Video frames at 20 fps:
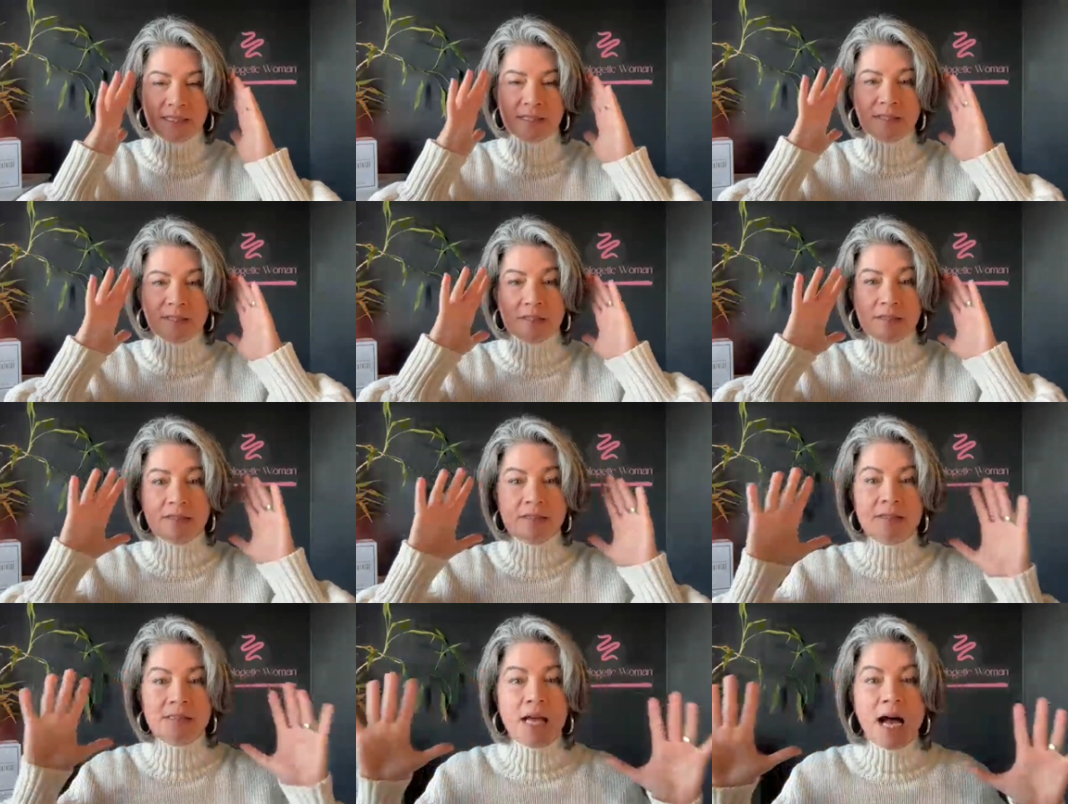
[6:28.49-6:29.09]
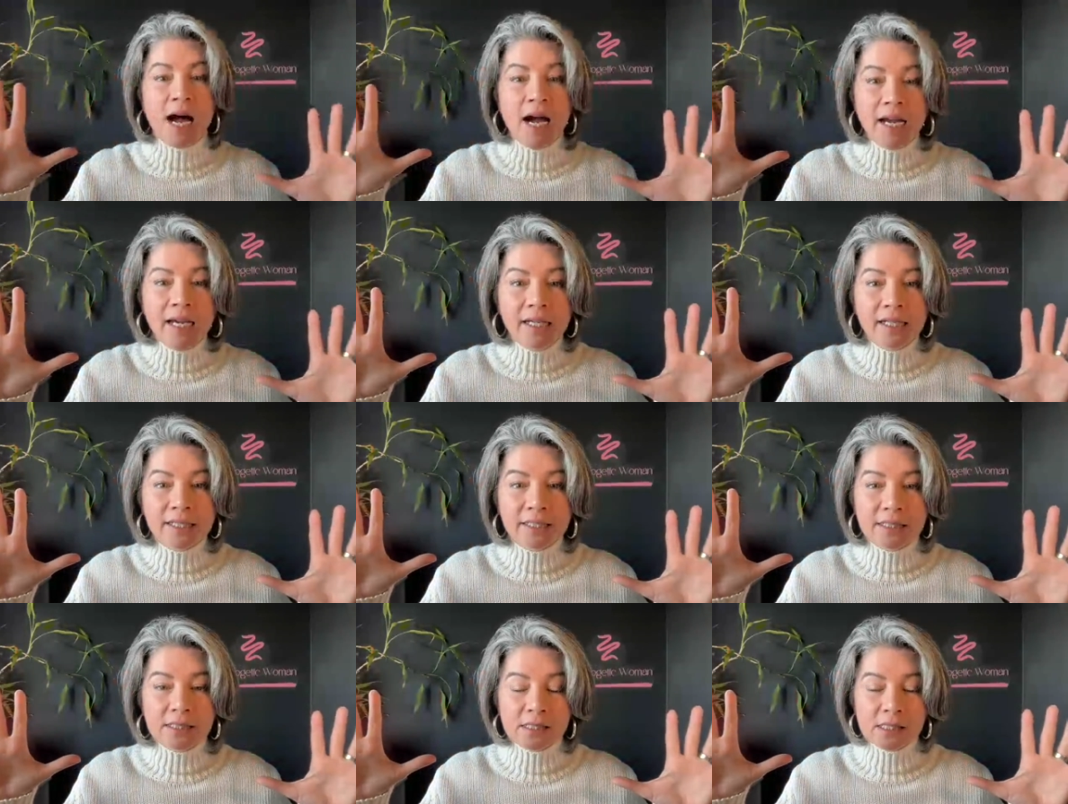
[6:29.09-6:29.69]
the
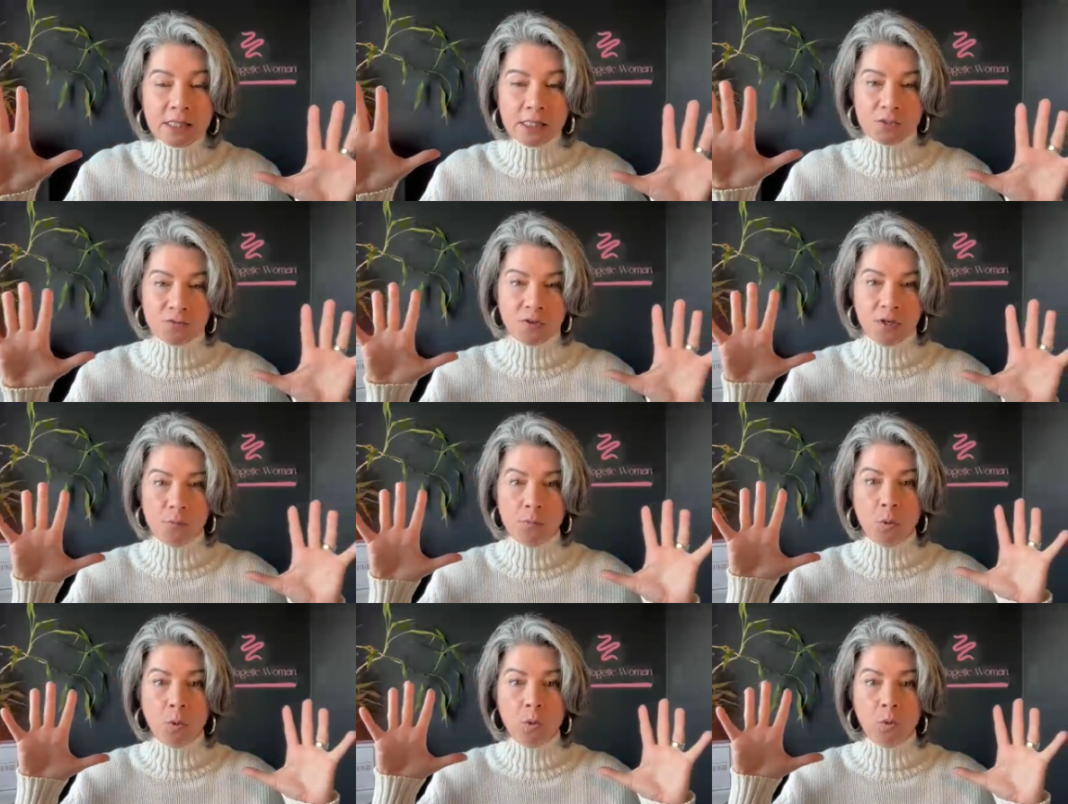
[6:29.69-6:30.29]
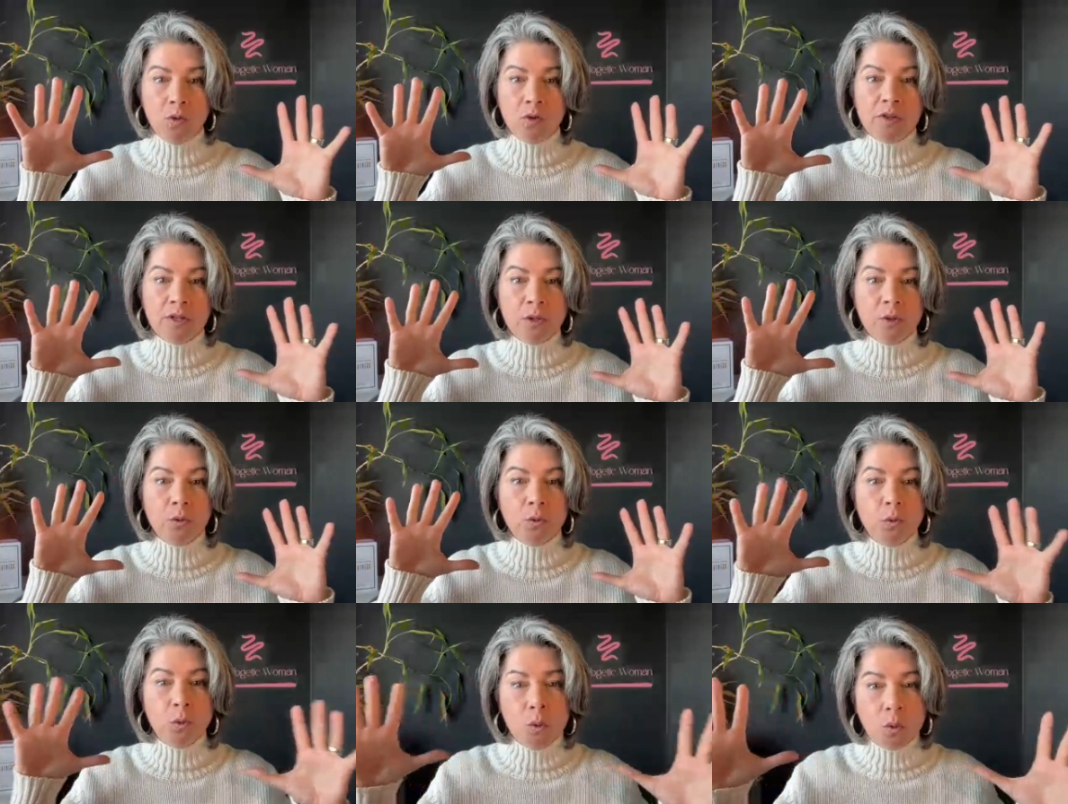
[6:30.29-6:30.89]
silence from all the
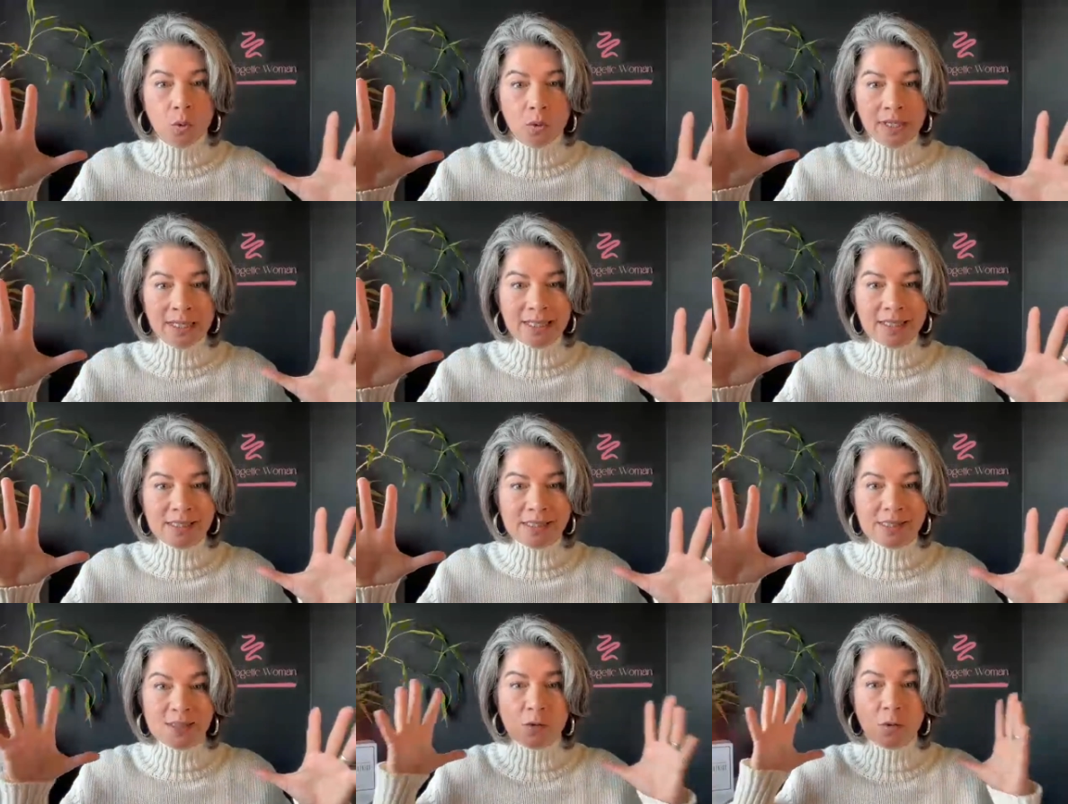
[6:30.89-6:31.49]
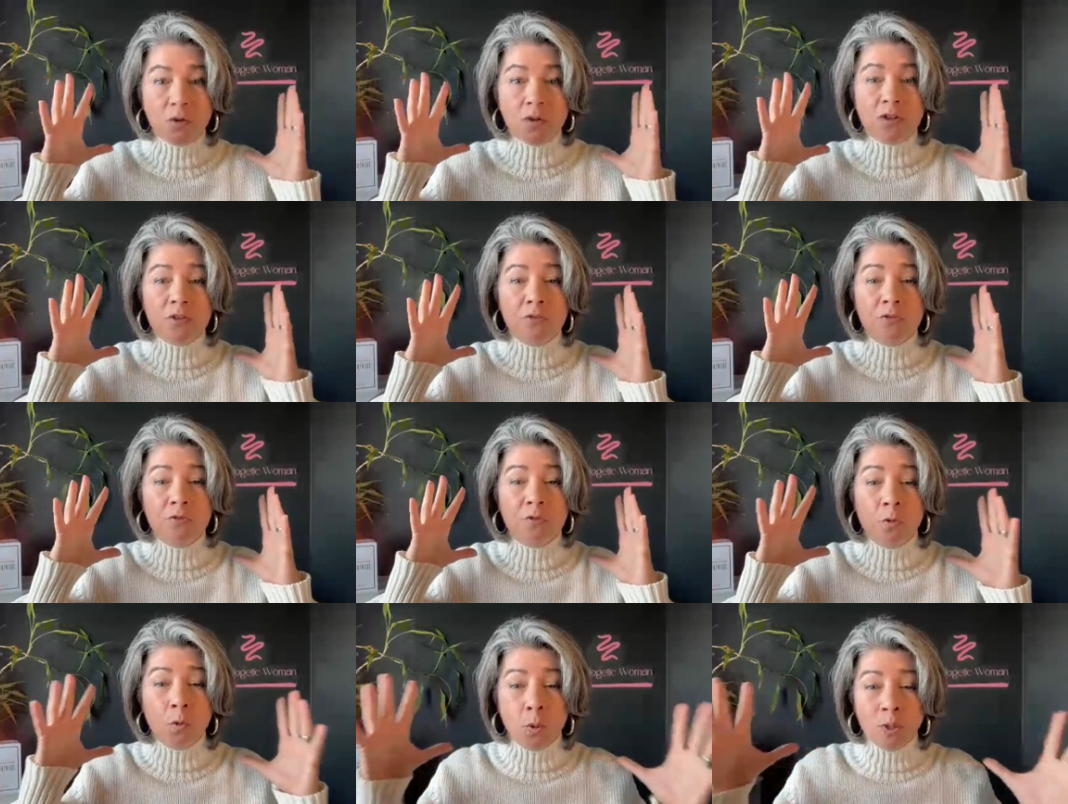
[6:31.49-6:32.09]
noise, all the
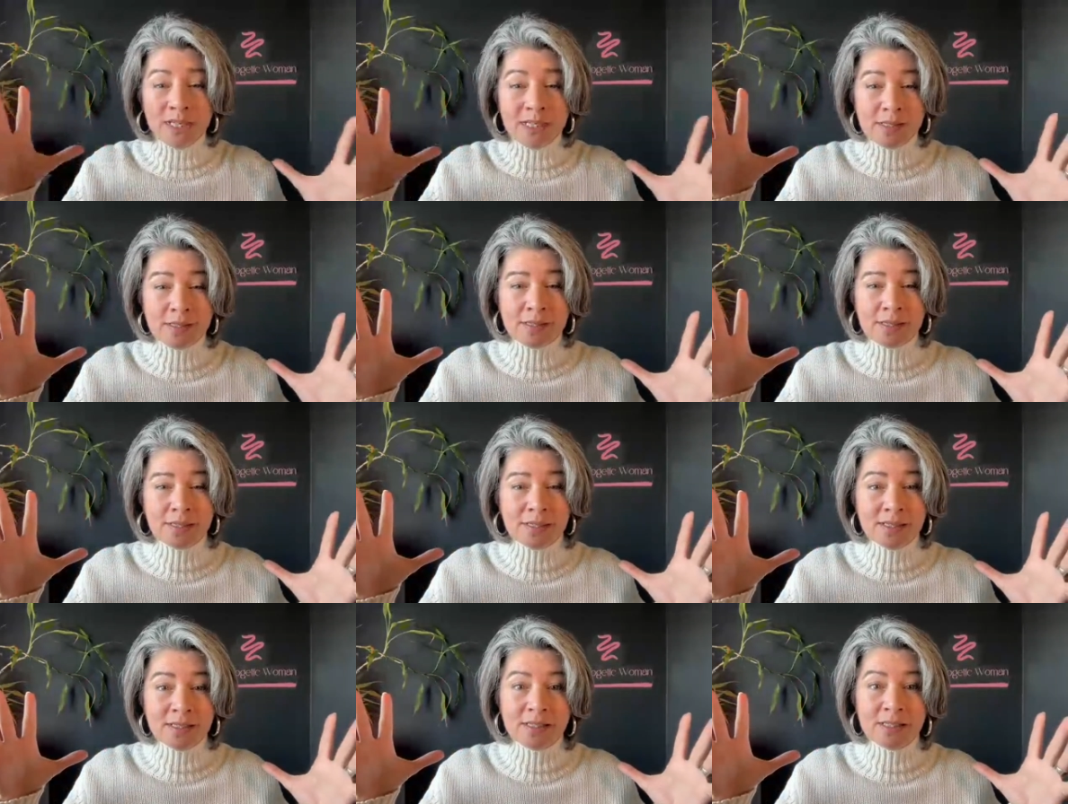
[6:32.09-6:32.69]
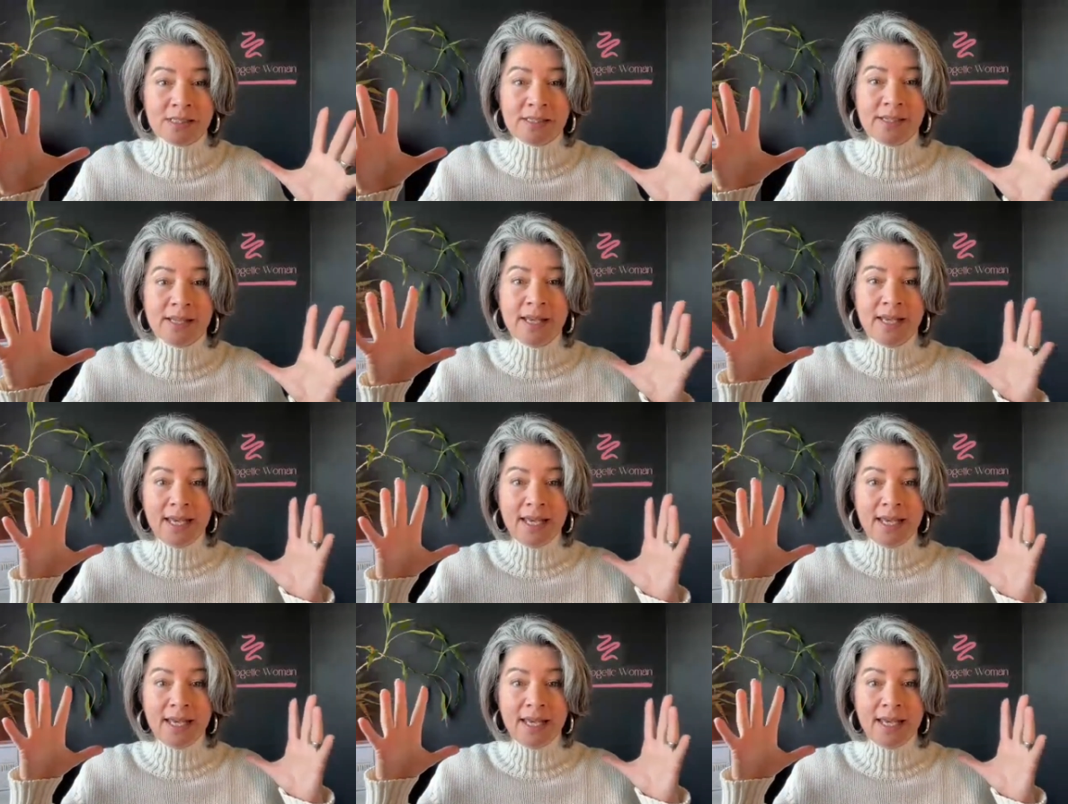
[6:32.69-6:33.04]
voices